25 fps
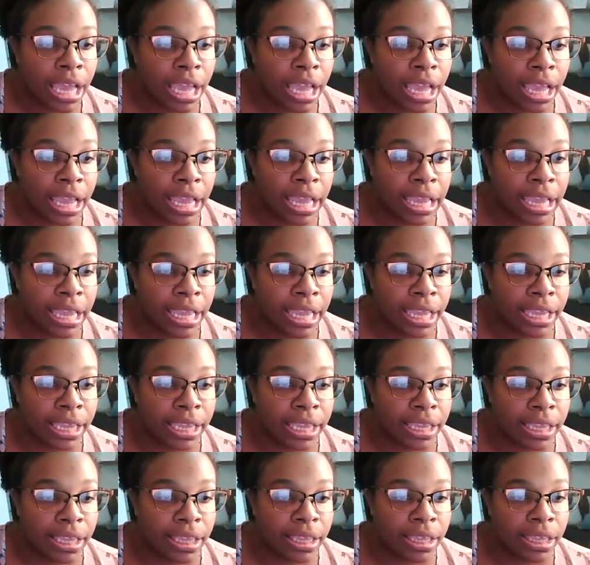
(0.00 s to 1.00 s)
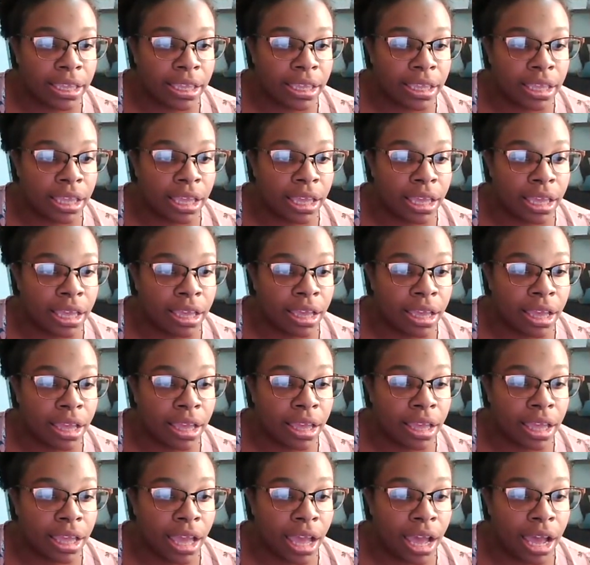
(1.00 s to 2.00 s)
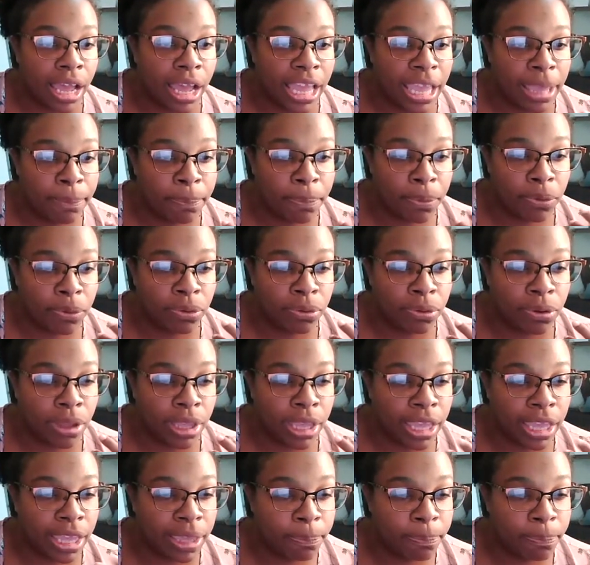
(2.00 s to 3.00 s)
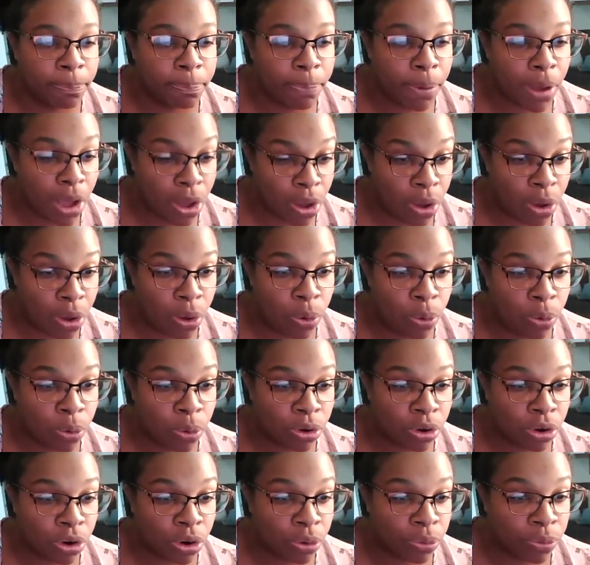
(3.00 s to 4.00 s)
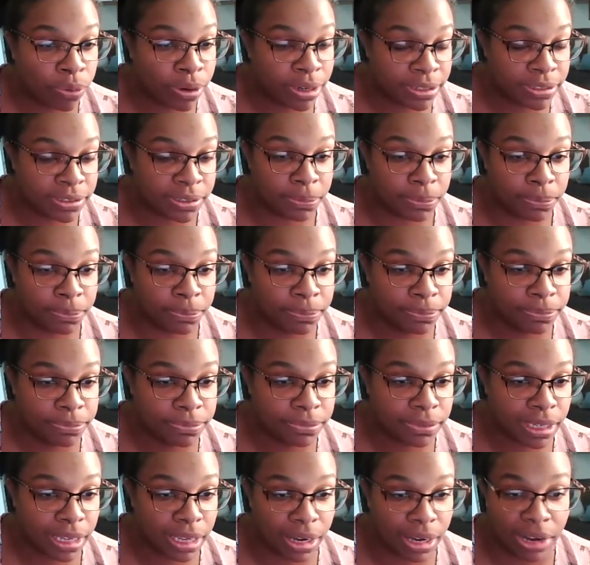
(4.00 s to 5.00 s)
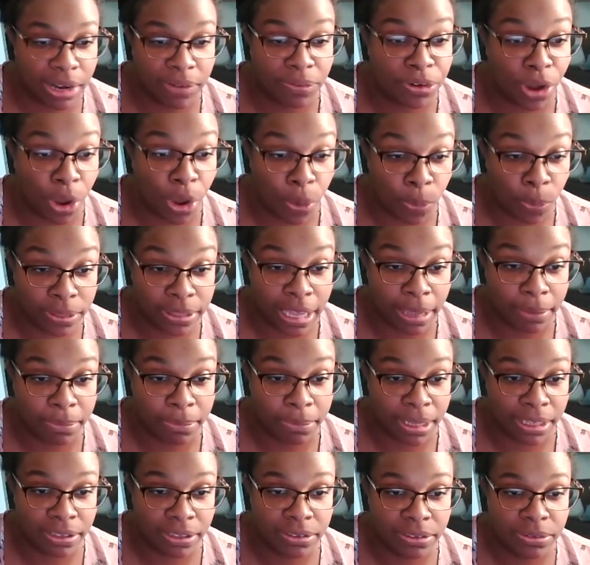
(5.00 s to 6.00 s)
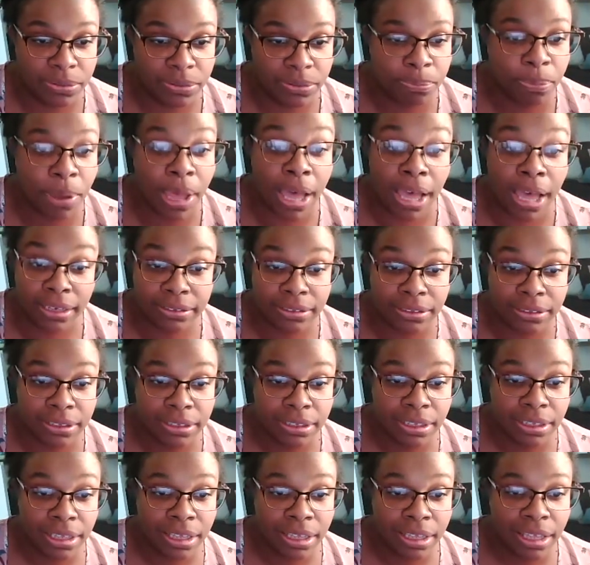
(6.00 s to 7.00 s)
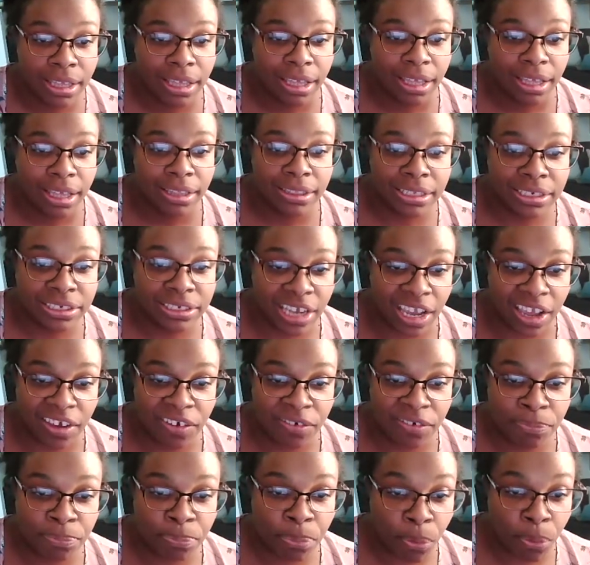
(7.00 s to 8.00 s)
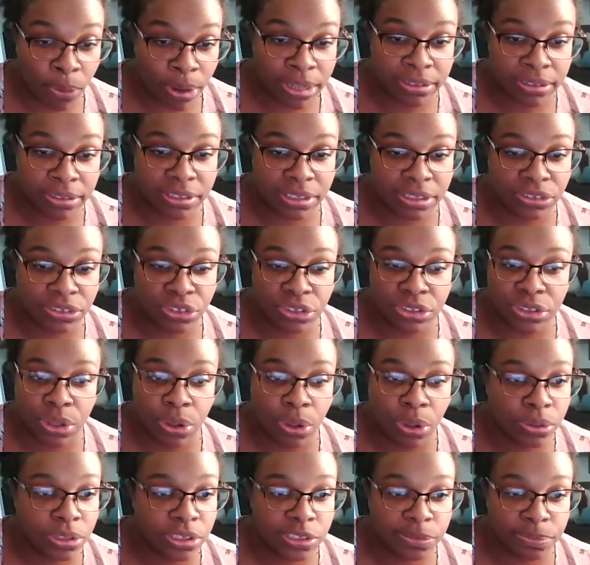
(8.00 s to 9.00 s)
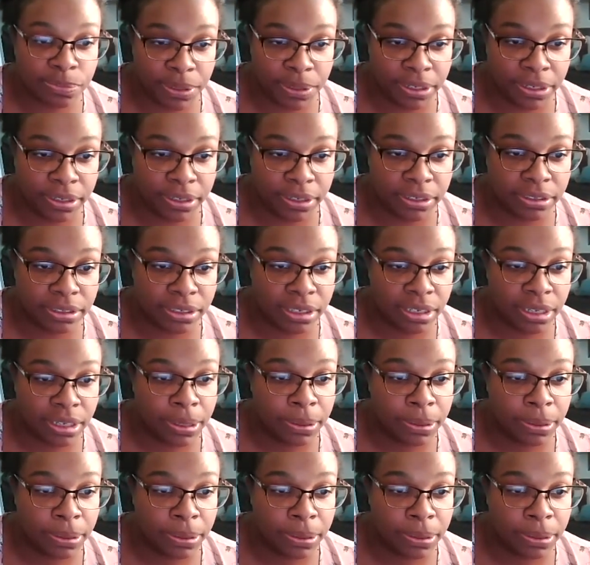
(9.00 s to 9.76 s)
a, a hippo, hippochorism. I don't even know what that means, but the dove points us to the Holy Spirit.